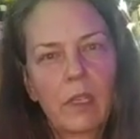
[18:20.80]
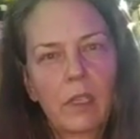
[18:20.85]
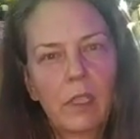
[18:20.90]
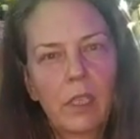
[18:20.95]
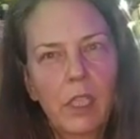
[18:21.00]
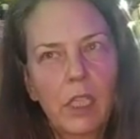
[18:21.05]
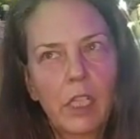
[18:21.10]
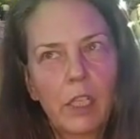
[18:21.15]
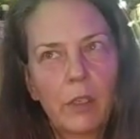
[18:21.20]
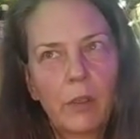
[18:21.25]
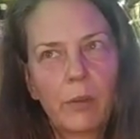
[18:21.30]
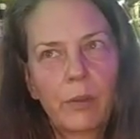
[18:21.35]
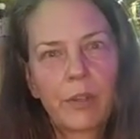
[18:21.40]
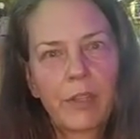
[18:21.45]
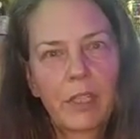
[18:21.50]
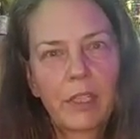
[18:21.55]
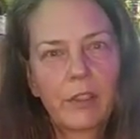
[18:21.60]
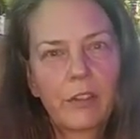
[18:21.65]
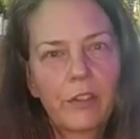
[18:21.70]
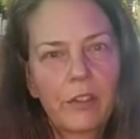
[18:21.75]
you know,
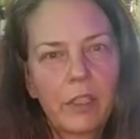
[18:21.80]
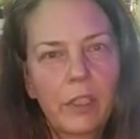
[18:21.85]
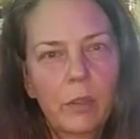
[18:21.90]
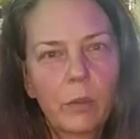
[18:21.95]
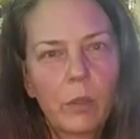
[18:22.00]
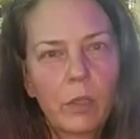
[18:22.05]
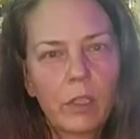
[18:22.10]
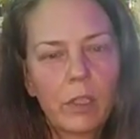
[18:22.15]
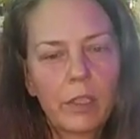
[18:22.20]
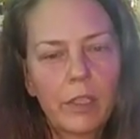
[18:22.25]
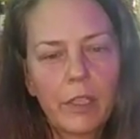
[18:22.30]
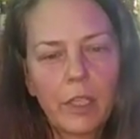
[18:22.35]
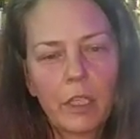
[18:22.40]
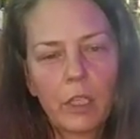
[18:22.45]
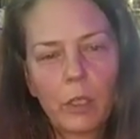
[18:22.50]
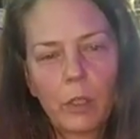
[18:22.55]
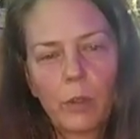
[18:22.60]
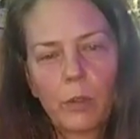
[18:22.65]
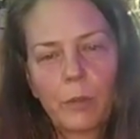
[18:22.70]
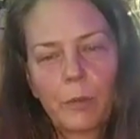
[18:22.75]
things that you want to
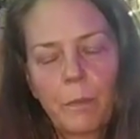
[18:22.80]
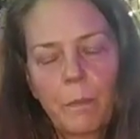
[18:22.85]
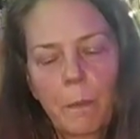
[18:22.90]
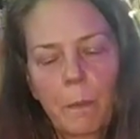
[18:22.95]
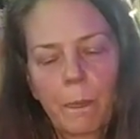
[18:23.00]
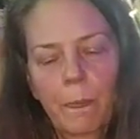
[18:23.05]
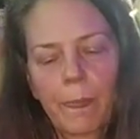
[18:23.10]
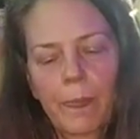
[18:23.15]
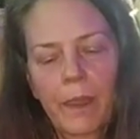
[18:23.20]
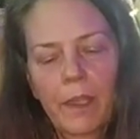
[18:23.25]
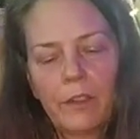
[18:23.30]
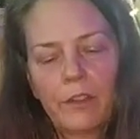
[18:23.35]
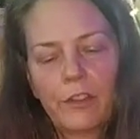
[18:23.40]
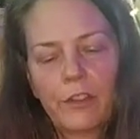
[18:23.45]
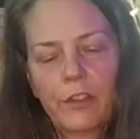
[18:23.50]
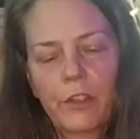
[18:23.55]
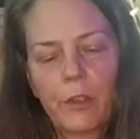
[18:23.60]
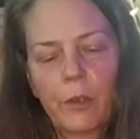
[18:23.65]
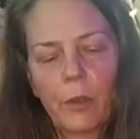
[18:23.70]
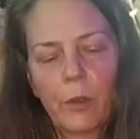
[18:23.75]
know.
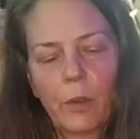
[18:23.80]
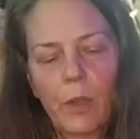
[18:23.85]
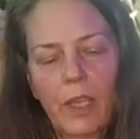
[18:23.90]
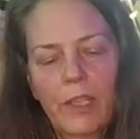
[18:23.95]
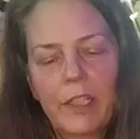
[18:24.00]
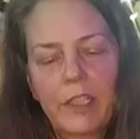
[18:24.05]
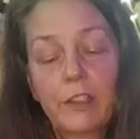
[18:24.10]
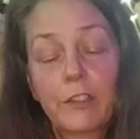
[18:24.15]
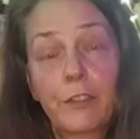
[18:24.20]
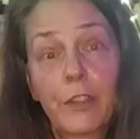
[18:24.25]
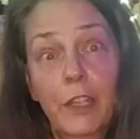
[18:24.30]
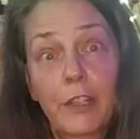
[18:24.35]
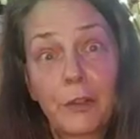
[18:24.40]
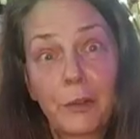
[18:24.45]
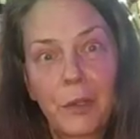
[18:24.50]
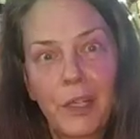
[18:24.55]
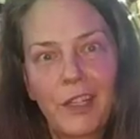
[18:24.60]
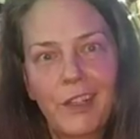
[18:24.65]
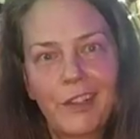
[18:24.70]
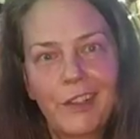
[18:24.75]
So I need to find a
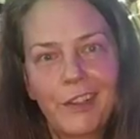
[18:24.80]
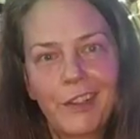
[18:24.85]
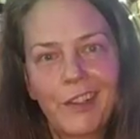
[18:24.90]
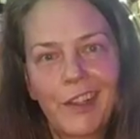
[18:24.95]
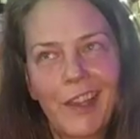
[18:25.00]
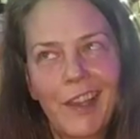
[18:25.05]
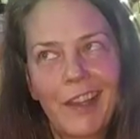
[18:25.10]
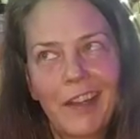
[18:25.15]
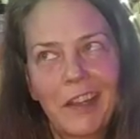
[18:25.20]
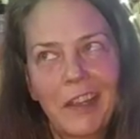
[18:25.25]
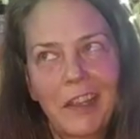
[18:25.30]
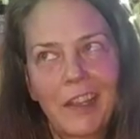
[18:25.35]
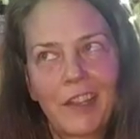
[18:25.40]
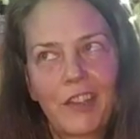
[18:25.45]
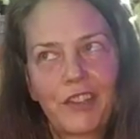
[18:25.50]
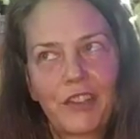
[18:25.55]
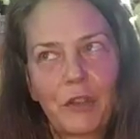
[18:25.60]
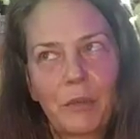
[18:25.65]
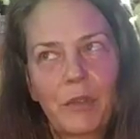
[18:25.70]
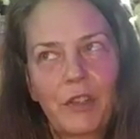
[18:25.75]
way to do that. I
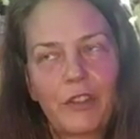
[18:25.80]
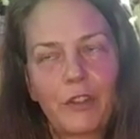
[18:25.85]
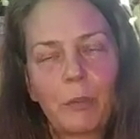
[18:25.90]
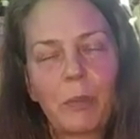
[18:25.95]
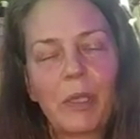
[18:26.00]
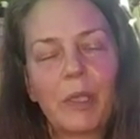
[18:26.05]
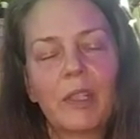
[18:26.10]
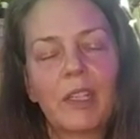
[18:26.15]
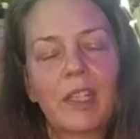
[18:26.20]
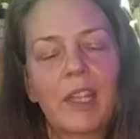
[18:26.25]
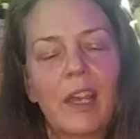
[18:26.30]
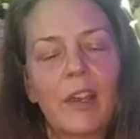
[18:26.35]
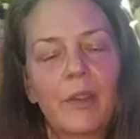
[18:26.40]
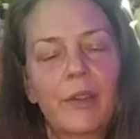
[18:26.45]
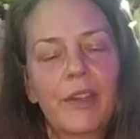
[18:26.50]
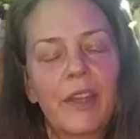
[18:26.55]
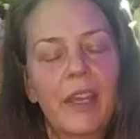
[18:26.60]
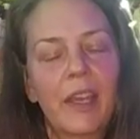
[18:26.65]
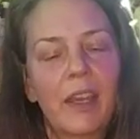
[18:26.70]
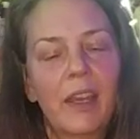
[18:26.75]
guess I'm just putting it
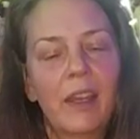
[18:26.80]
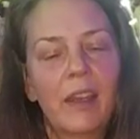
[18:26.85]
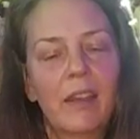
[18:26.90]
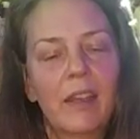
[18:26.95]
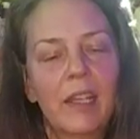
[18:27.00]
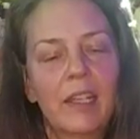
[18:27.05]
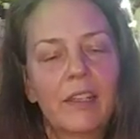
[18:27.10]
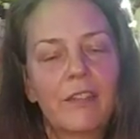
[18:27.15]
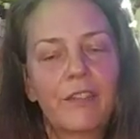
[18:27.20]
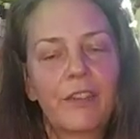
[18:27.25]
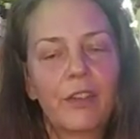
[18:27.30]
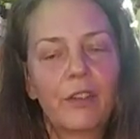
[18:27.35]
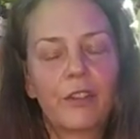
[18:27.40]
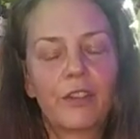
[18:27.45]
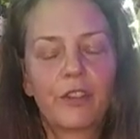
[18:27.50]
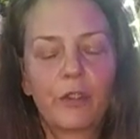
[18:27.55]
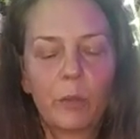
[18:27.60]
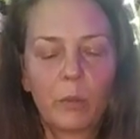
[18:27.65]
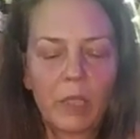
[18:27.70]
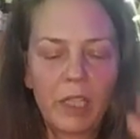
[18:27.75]
out there. And if
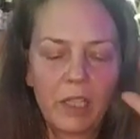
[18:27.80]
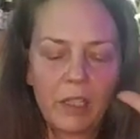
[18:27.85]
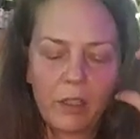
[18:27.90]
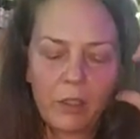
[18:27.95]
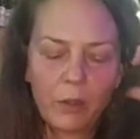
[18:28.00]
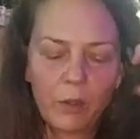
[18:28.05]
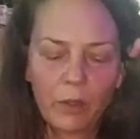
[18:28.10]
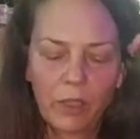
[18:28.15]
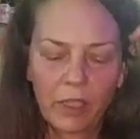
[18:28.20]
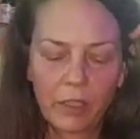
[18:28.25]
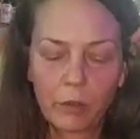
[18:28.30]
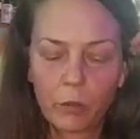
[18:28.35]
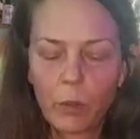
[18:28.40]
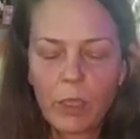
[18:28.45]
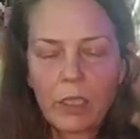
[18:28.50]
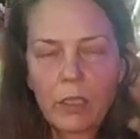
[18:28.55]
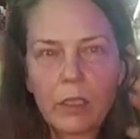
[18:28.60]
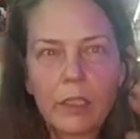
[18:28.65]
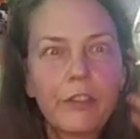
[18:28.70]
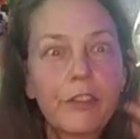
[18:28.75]
there's somebody who can
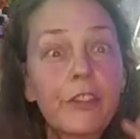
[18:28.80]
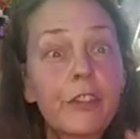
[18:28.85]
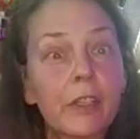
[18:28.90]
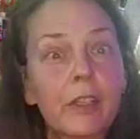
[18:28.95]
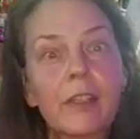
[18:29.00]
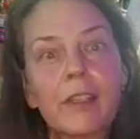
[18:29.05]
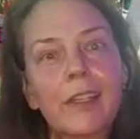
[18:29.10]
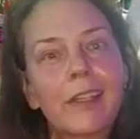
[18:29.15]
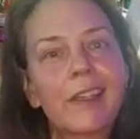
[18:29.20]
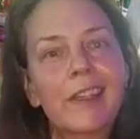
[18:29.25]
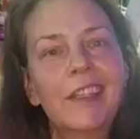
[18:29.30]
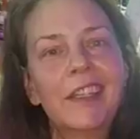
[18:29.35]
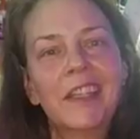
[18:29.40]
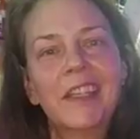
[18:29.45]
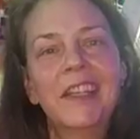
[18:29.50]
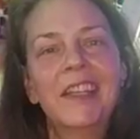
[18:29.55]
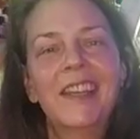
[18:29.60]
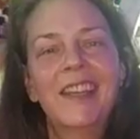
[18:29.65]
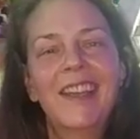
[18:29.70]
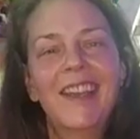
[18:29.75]
realistically
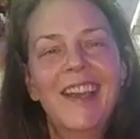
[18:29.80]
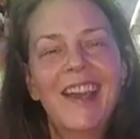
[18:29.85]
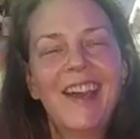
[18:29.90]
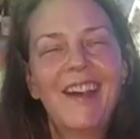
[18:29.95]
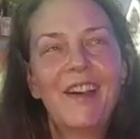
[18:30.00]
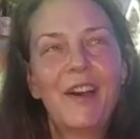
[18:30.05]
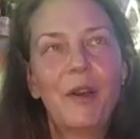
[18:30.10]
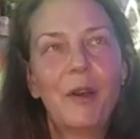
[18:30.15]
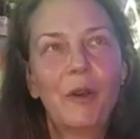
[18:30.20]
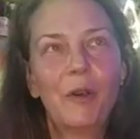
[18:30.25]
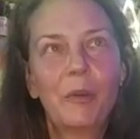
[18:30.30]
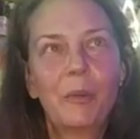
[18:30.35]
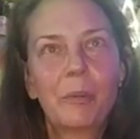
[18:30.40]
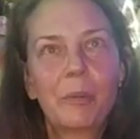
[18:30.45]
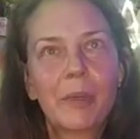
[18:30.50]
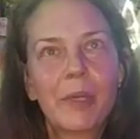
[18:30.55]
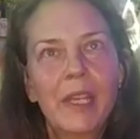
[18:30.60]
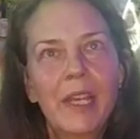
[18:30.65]
help